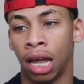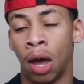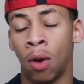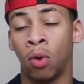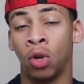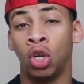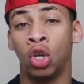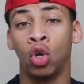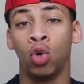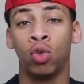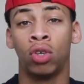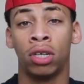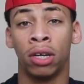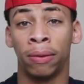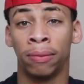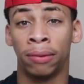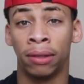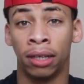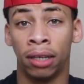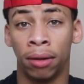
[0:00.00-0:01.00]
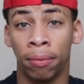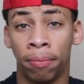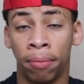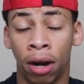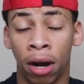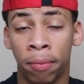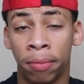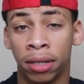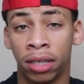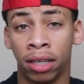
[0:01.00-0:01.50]
would do something
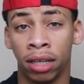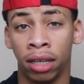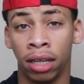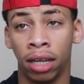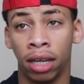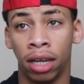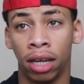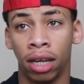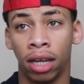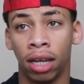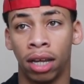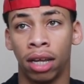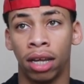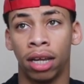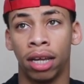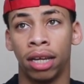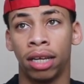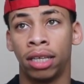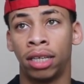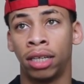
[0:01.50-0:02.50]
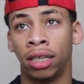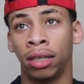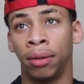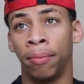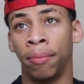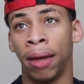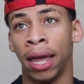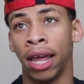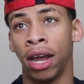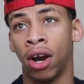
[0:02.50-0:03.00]
purposely to
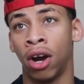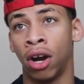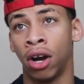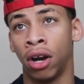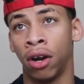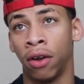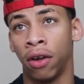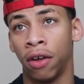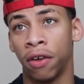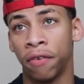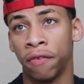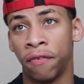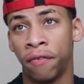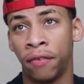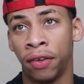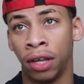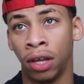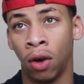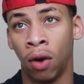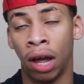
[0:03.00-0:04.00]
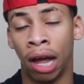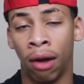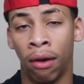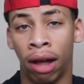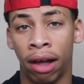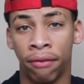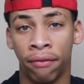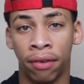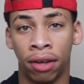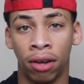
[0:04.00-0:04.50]
make her feel how
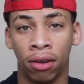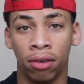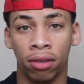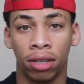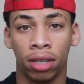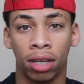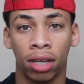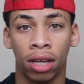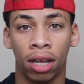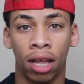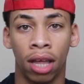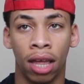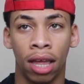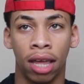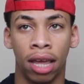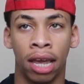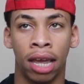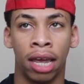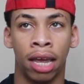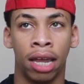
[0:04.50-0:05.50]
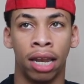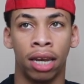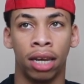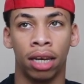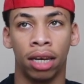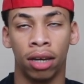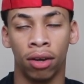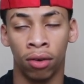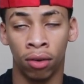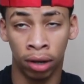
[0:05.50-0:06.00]
I felt. And
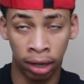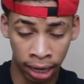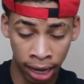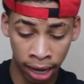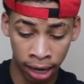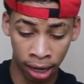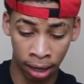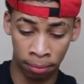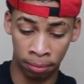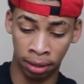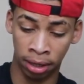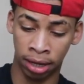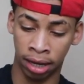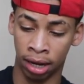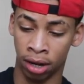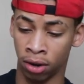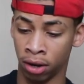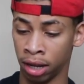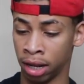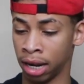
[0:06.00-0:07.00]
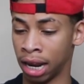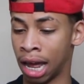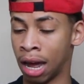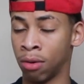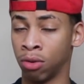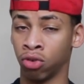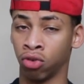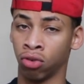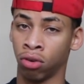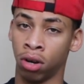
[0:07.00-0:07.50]
now that I'm looking on it, I
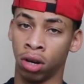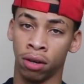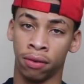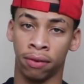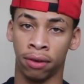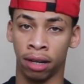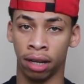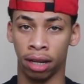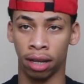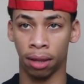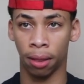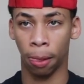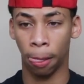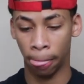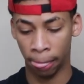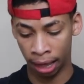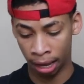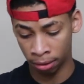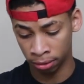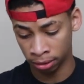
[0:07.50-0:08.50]
was wrong for that. I